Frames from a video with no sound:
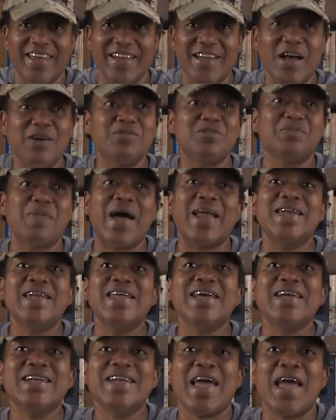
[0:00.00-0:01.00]
That was my
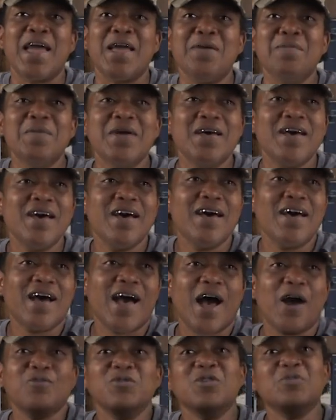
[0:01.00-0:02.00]
nickname.
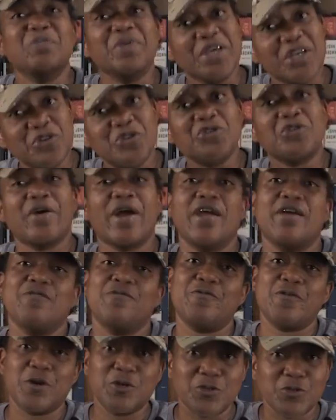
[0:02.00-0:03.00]
I was Big Trey,
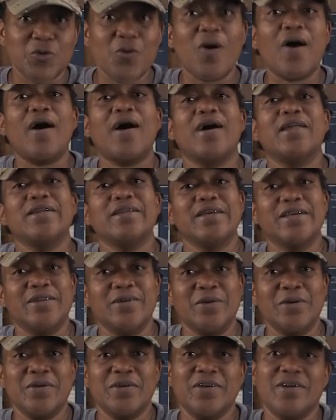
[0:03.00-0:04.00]
first squad
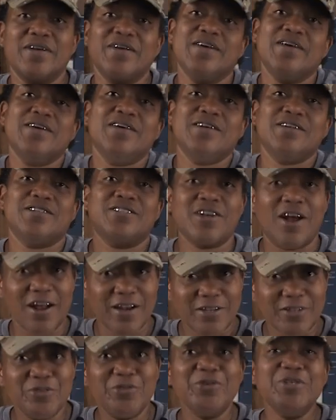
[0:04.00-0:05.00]
leader.
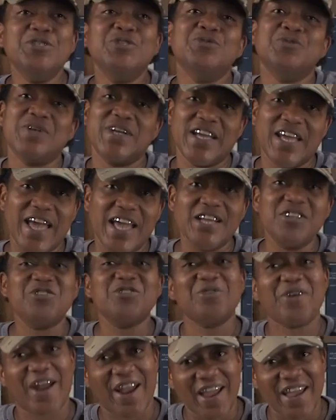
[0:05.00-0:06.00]
Charlie 328
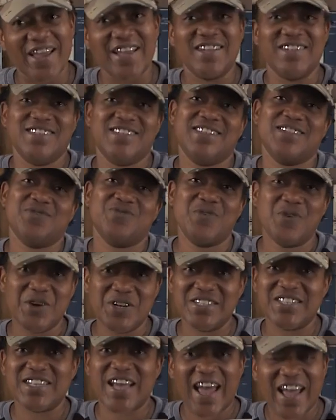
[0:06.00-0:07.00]
Trans,
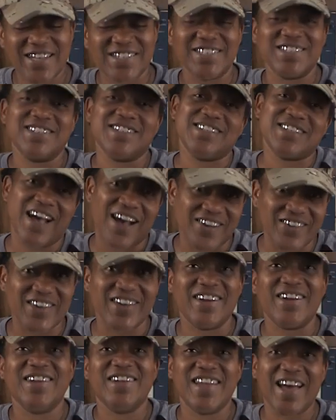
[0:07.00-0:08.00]
Fort Jackson, South
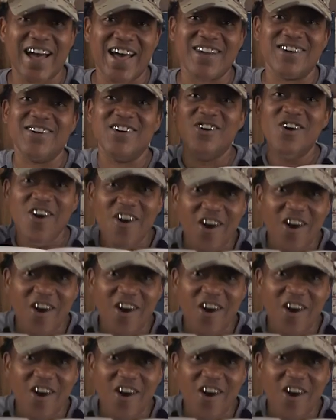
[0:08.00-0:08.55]
Carolina.